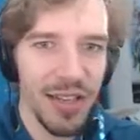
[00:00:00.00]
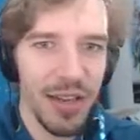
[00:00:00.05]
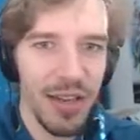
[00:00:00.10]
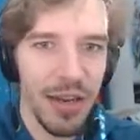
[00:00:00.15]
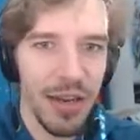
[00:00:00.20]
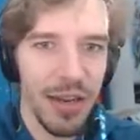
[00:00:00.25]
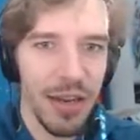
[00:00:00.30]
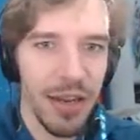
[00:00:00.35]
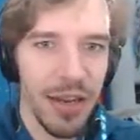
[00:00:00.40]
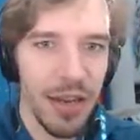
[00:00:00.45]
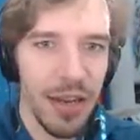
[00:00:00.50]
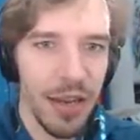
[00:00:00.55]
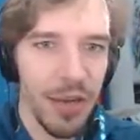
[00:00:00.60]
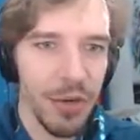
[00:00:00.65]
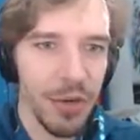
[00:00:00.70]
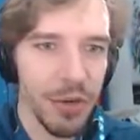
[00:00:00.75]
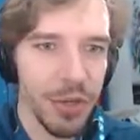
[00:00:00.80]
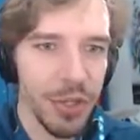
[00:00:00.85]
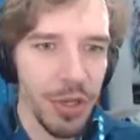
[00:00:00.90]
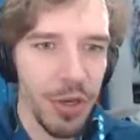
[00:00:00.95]
And
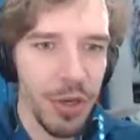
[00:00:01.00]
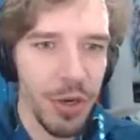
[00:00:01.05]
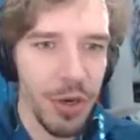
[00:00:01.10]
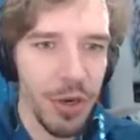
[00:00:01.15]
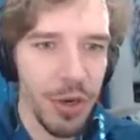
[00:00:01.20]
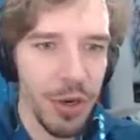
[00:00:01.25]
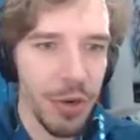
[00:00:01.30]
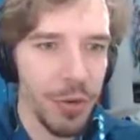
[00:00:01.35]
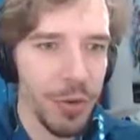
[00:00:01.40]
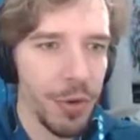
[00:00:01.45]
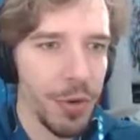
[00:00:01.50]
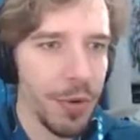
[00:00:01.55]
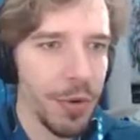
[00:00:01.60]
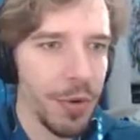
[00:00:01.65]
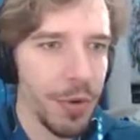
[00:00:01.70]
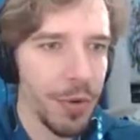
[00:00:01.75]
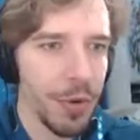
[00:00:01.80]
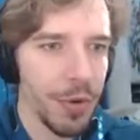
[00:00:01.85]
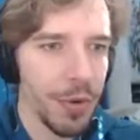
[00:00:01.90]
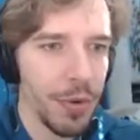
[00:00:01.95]
don't kill her. There we go.
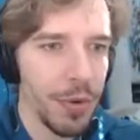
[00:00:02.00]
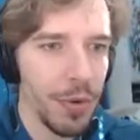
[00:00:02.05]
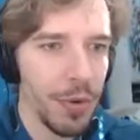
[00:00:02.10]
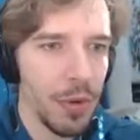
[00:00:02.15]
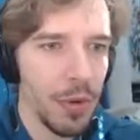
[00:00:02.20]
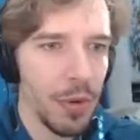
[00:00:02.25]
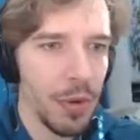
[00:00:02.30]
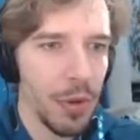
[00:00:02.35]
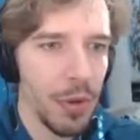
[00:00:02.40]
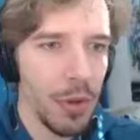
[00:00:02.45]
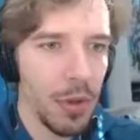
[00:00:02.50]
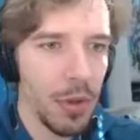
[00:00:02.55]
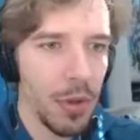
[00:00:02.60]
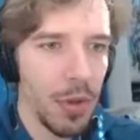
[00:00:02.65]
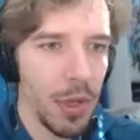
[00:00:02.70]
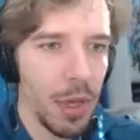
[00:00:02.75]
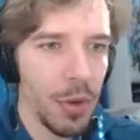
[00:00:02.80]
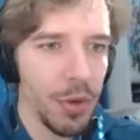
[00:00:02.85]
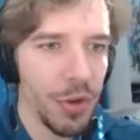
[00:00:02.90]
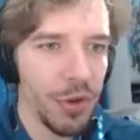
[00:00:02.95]

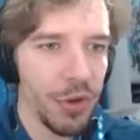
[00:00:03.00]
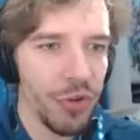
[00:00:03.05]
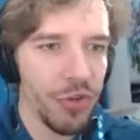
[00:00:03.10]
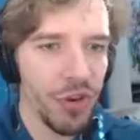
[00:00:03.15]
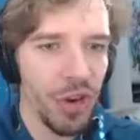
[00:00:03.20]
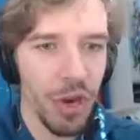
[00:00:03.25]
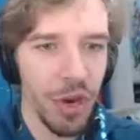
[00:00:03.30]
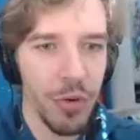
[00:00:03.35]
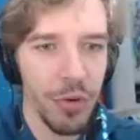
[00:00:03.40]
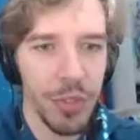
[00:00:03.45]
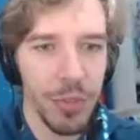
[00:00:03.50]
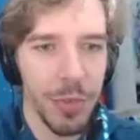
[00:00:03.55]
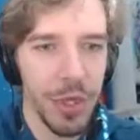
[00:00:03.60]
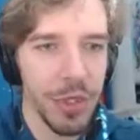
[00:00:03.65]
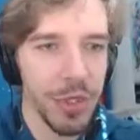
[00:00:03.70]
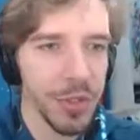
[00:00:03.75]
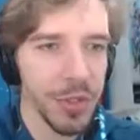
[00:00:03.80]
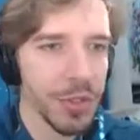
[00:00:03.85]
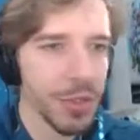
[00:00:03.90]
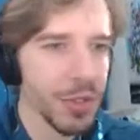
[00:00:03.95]
And we can check out these
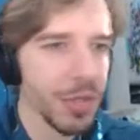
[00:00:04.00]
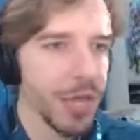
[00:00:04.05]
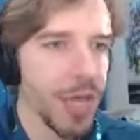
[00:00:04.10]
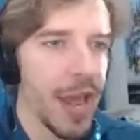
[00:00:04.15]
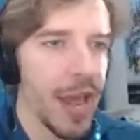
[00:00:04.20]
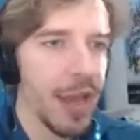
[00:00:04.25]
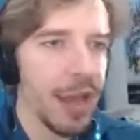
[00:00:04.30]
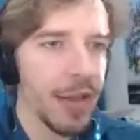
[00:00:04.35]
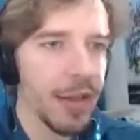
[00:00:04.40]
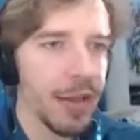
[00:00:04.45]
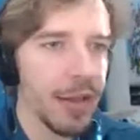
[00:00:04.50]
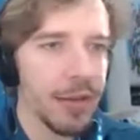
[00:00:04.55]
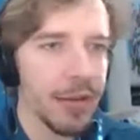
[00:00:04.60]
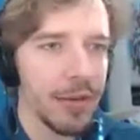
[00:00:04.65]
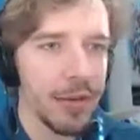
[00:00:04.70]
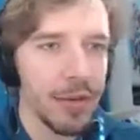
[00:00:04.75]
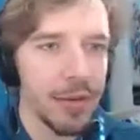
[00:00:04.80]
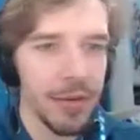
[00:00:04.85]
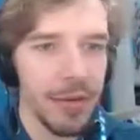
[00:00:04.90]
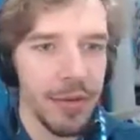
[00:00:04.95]
patients. Yeah!
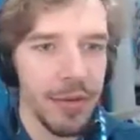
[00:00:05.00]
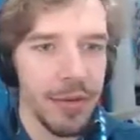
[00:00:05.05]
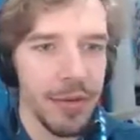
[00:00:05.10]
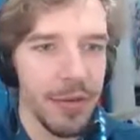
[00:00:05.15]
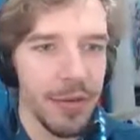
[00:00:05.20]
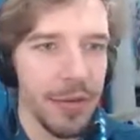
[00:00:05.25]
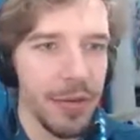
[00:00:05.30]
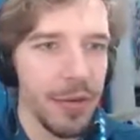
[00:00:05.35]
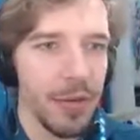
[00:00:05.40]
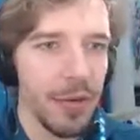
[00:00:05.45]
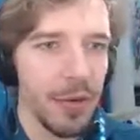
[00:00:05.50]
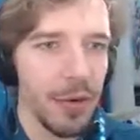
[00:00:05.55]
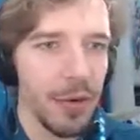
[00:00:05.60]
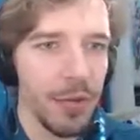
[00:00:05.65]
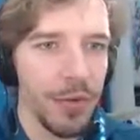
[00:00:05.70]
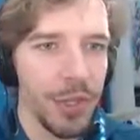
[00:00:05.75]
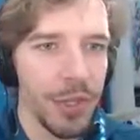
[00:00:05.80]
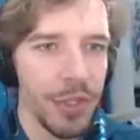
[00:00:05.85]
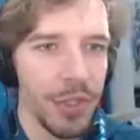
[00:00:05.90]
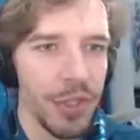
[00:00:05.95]
All
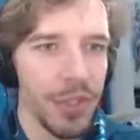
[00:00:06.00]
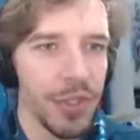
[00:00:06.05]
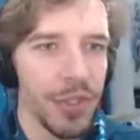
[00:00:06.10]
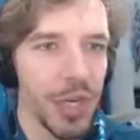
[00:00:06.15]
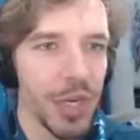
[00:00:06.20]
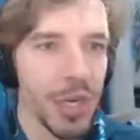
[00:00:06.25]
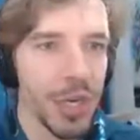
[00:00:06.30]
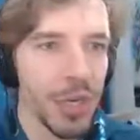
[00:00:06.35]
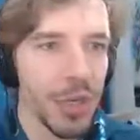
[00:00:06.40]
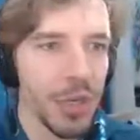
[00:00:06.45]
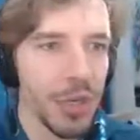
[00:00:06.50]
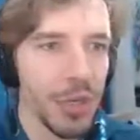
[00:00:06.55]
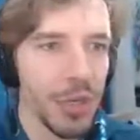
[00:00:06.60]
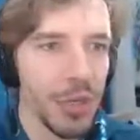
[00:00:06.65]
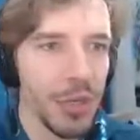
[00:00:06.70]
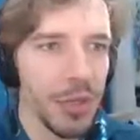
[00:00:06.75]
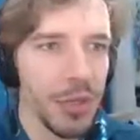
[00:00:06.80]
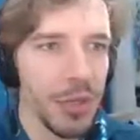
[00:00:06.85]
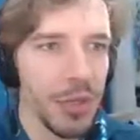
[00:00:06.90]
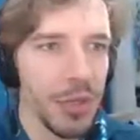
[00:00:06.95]
thanks to Jenny
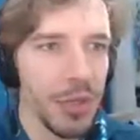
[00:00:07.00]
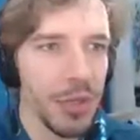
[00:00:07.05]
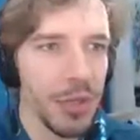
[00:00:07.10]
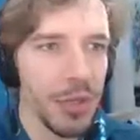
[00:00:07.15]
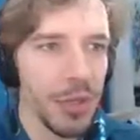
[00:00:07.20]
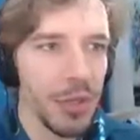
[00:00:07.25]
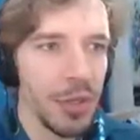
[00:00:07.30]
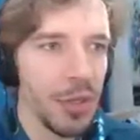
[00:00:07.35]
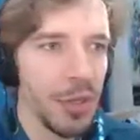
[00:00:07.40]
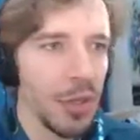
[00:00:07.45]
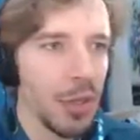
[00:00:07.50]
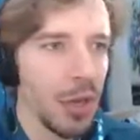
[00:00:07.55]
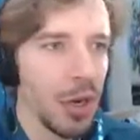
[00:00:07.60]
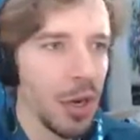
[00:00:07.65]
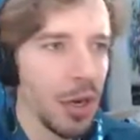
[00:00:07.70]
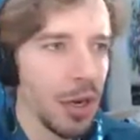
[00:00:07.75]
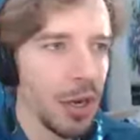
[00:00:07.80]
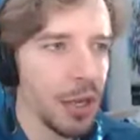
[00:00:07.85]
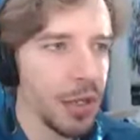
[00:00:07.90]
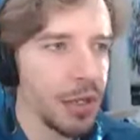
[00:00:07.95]

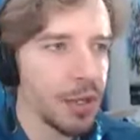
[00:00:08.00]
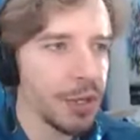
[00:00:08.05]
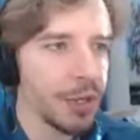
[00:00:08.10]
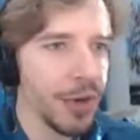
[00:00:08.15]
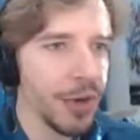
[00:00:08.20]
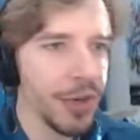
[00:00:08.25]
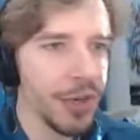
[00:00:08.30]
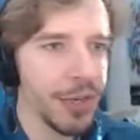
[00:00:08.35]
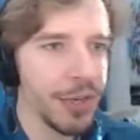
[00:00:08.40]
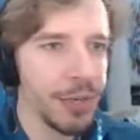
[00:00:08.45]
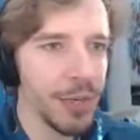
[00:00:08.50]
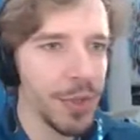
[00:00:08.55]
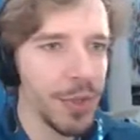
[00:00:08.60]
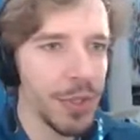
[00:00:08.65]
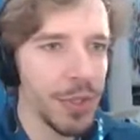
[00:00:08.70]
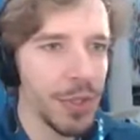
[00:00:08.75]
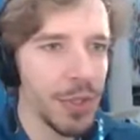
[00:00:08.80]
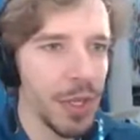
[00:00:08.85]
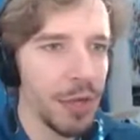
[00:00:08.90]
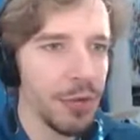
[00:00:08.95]
lots of items in
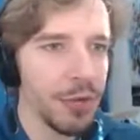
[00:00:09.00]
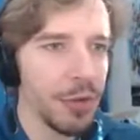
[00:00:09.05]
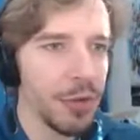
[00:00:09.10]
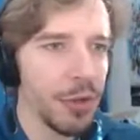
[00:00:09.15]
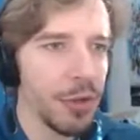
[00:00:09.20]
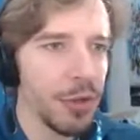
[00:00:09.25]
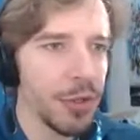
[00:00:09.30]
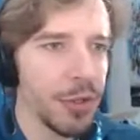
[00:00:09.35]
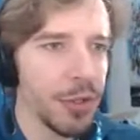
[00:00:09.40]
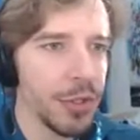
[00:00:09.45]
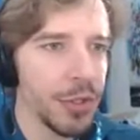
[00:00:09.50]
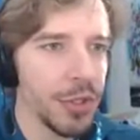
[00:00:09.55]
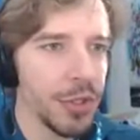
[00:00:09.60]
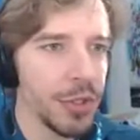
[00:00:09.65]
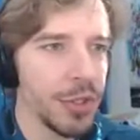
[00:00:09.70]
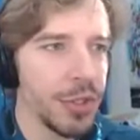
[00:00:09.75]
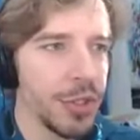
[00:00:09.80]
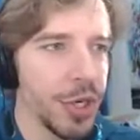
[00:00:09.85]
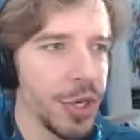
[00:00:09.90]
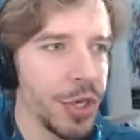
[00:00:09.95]
this level, just because
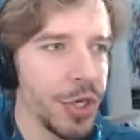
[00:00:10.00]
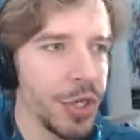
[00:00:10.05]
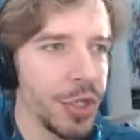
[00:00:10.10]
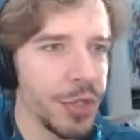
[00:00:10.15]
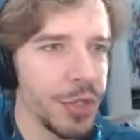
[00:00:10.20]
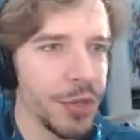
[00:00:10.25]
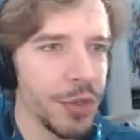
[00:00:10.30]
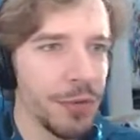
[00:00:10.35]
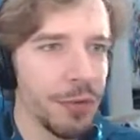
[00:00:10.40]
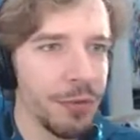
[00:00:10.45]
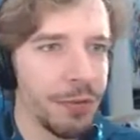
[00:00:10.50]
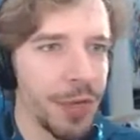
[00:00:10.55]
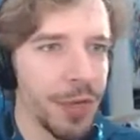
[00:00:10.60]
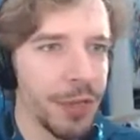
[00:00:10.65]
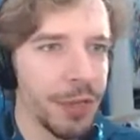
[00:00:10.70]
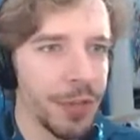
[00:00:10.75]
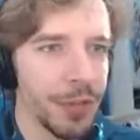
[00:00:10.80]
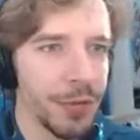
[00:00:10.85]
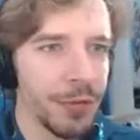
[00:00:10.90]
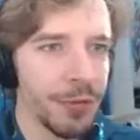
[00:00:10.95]
Jenny is so
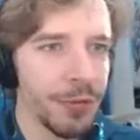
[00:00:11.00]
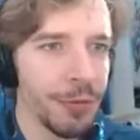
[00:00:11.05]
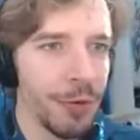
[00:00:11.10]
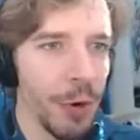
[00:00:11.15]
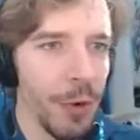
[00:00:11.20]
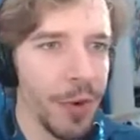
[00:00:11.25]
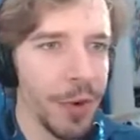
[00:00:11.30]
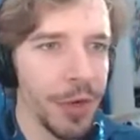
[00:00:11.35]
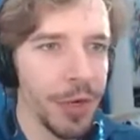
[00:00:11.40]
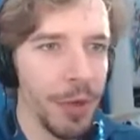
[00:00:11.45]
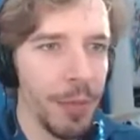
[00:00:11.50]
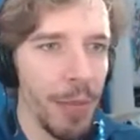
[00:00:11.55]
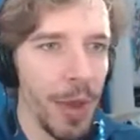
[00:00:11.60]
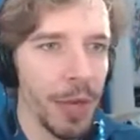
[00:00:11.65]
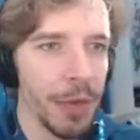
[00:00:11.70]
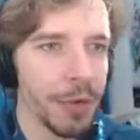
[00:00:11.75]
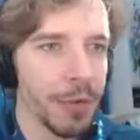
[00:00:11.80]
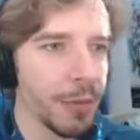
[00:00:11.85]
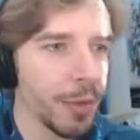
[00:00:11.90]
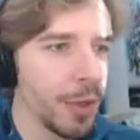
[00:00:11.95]
fast at throwing them
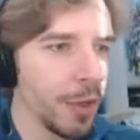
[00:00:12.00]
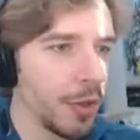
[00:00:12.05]
at me.